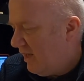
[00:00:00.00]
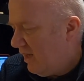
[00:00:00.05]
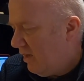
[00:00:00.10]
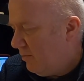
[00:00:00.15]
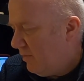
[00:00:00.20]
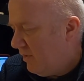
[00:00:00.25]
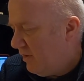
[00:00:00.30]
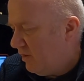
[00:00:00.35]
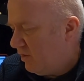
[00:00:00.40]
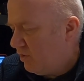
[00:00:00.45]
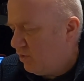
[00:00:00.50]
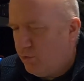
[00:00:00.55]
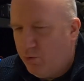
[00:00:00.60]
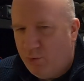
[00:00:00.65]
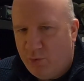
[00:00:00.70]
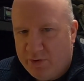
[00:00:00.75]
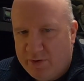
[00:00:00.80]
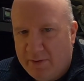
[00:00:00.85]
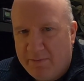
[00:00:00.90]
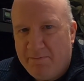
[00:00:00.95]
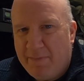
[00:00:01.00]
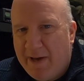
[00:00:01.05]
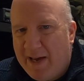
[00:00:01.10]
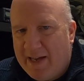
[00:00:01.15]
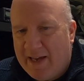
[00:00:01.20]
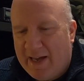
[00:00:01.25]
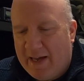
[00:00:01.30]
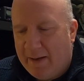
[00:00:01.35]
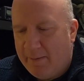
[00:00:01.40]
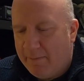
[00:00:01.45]
I'm causing
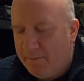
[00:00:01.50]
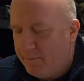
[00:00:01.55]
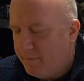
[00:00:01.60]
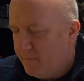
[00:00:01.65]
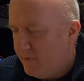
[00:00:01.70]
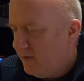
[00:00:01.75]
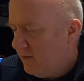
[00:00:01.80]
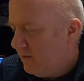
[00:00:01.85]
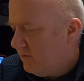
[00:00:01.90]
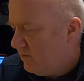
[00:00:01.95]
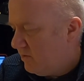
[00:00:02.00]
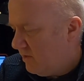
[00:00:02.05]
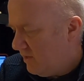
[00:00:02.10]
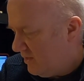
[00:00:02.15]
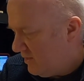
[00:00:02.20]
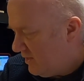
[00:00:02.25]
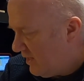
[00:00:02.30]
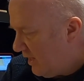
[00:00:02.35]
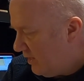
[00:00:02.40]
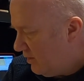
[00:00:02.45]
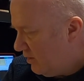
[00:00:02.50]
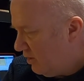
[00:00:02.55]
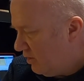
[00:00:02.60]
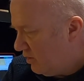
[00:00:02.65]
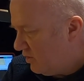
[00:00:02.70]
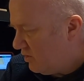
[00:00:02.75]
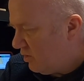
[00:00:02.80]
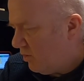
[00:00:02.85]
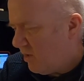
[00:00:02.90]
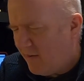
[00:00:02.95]
mayhem to the
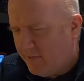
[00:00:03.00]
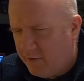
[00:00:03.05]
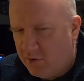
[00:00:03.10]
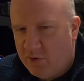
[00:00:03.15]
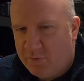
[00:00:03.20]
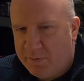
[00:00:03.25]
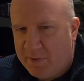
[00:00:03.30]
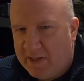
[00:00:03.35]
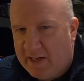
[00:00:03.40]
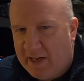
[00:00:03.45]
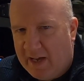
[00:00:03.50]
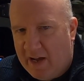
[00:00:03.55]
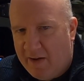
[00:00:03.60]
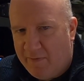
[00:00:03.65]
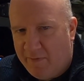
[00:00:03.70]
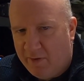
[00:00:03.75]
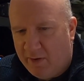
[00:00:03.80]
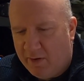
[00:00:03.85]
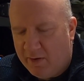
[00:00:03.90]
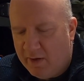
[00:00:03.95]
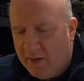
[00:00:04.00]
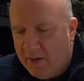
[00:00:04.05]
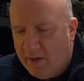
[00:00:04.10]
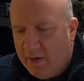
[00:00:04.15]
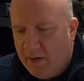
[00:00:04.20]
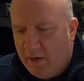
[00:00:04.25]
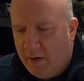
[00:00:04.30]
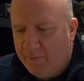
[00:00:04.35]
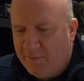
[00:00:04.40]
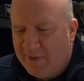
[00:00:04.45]
satnog. So I have to just be careful
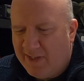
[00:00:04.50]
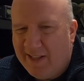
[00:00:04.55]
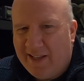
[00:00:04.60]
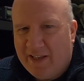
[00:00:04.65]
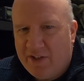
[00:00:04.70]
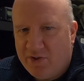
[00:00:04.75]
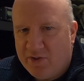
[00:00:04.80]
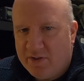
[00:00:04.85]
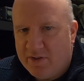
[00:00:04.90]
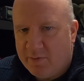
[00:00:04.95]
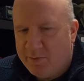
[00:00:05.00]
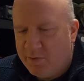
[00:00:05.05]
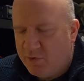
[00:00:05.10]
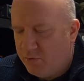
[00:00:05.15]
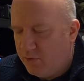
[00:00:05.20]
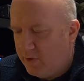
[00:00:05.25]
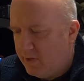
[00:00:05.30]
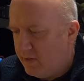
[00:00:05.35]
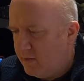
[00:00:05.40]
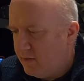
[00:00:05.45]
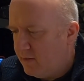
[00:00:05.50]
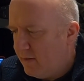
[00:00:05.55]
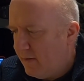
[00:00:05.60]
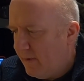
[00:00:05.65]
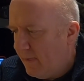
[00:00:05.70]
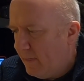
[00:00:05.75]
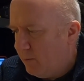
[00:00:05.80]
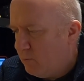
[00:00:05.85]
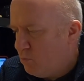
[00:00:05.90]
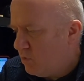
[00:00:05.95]
of collisions between
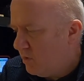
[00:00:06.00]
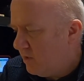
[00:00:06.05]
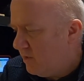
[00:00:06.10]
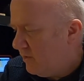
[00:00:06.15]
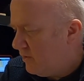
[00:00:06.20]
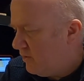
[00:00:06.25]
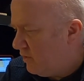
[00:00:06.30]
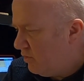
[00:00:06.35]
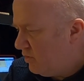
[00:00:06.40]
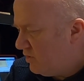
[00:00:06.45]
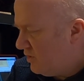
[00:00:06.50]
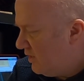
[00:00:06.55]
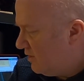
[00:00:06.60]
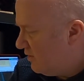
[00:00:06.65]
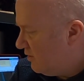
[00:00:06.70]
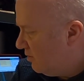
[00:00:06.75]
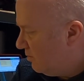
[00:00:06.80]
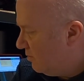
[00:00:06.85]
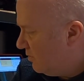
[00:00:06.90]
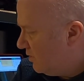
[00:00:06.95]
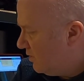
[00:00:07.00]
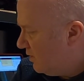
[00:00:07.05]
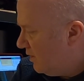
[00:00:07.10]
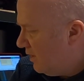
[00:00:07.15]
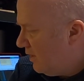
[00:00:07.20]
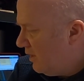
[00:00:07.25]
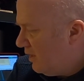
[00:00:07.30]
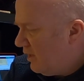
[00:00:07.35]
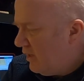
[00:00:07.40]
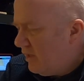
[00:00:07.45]
running the two systems.
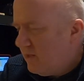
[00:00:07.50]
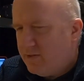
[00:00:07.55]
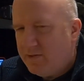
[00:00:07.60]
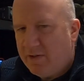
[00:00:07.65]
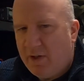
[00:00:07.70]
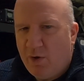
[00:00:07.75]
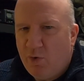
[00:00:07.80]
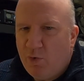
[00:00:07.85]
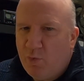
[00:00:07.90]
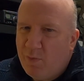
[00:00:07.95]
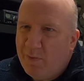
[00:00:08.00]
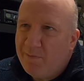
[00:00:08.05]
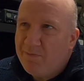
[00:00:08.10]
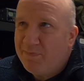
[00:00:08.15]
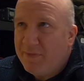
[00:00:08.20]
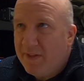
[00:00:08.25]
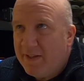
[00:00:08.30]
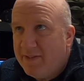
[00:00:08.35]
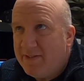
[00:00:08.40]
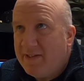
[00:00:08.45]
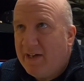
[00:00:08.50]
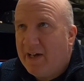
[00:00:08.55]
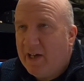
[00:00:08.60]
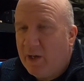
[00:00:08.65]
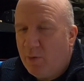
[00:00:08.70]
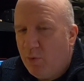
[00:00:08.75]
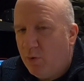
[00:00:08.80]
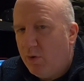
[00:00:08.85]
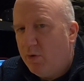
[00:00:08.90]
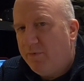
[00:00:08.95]
So
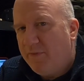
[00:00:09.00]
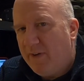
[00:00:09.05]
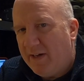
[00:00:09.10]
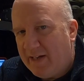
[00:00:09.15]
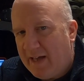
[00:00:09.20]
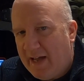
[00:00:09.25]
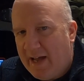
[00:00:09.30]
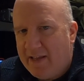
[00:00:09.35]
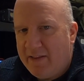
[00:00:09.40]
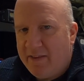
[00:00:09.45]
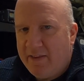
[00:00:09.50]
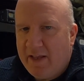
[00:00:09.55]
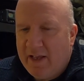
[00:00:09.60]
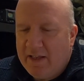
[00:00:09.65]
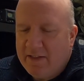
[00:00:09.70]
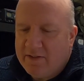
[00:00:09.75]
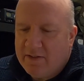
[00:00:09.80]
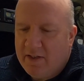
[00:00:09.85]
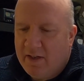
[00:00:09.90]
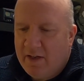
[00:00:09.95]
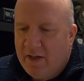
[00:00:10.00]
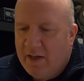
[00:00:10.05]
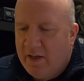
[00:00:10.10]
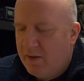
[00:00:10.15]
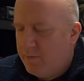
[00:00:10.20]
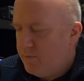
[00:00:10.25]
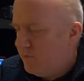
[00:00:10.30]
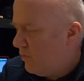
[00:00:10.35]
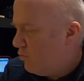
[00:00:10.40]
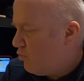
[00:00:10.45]
Direwolf, again, it's
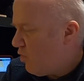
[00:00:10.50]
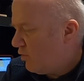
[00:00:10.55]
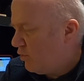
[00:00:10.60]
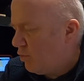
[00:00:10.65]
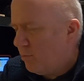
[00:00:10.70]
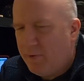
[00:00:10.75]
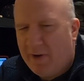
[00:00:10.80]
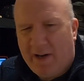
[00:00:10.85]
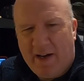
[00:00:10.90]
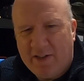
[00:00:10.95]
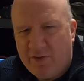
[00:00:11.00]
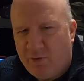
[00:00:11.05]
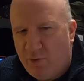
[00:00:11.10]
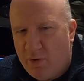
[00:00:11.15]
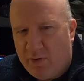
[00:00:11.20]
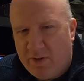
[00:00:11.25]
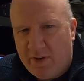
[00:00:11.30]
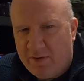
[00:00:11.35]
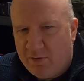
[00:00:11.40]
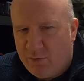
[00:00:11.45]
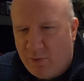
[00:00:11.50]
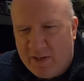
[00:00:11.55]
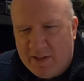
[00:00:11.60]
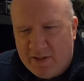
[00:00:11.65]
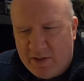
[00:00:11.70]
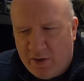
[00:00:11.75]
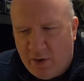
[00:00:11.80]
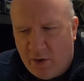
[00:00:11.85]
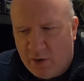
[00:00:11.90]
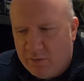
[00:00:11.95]
Raspberry Pis are only
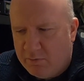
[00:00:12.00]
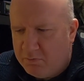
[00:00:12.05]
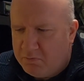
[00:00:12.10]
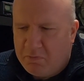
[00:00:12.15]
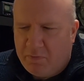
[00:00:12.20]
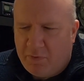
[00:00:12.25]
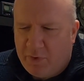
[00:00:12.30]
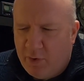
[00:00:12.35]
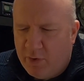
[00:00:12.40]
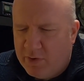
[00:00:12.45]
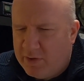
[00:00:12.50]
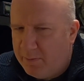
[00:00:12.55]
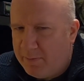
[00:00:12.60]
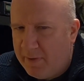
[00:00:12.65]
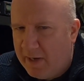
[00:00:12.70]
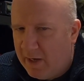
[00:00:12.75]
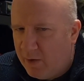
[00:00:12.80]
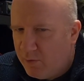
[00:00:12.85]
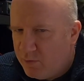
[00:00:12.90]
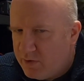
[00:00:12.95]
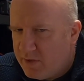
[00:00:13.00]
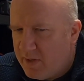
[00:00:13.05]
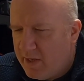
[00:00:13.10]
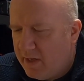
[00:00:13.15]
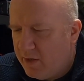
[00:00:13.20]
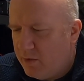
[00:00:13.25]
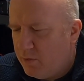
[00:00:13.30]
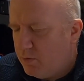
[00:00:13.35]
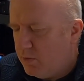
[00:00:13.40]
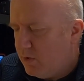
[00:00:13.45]
20 odd, £30
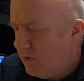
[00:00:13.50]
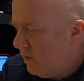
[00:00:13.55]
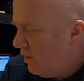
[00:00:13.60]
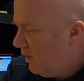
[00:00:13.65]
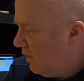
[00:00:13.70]
now,